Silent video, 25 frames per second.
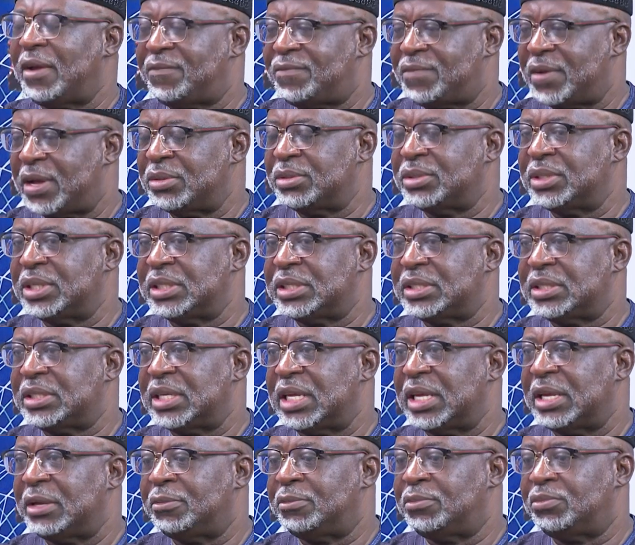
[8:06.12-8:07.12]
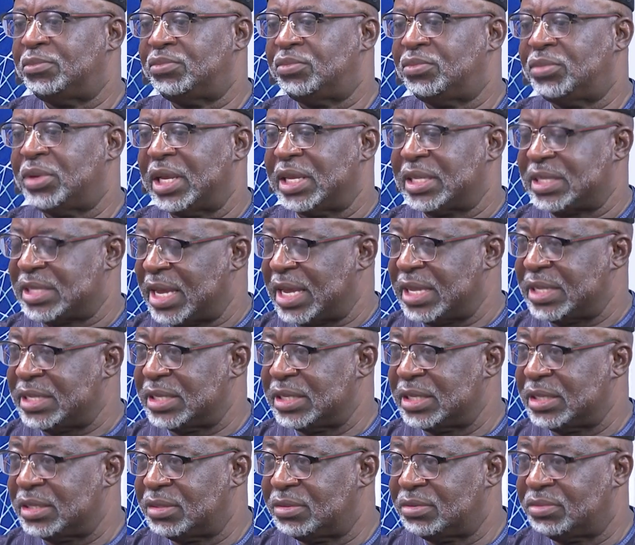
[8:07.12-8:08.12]
found it
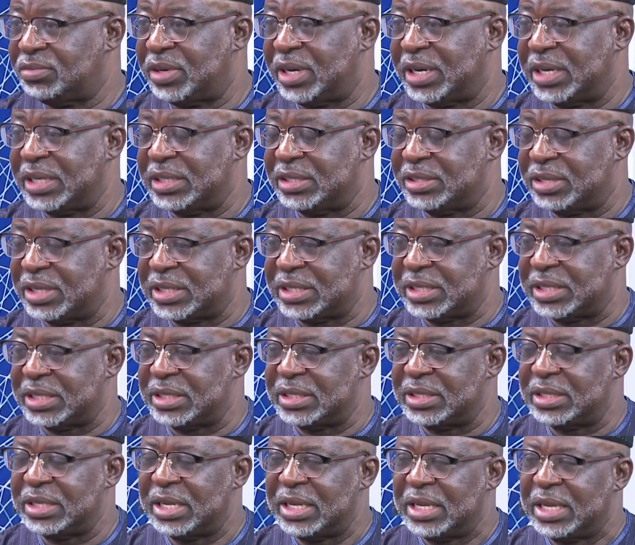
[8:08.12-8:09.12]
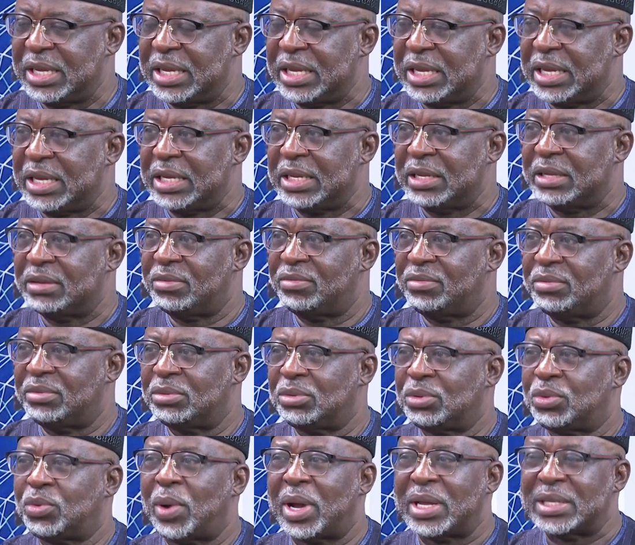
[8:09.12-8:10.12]
exciting, very interesting,
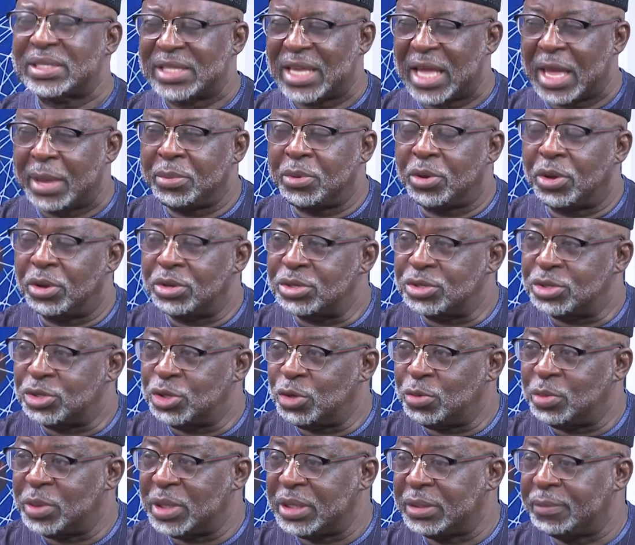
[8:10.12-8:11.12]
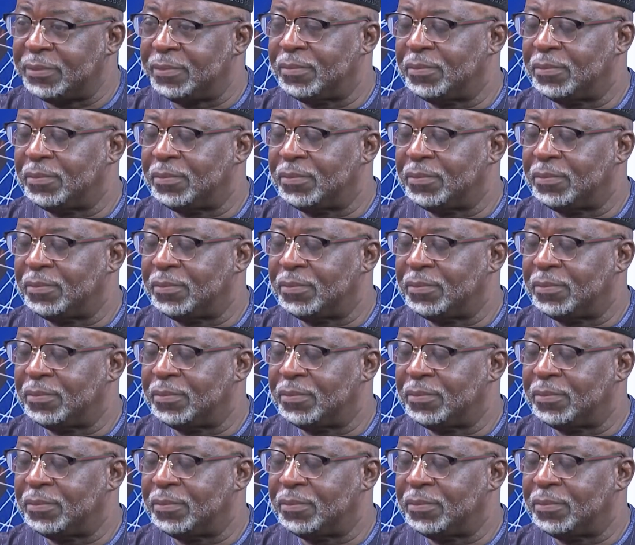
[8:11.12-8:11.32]
quite time-consuming,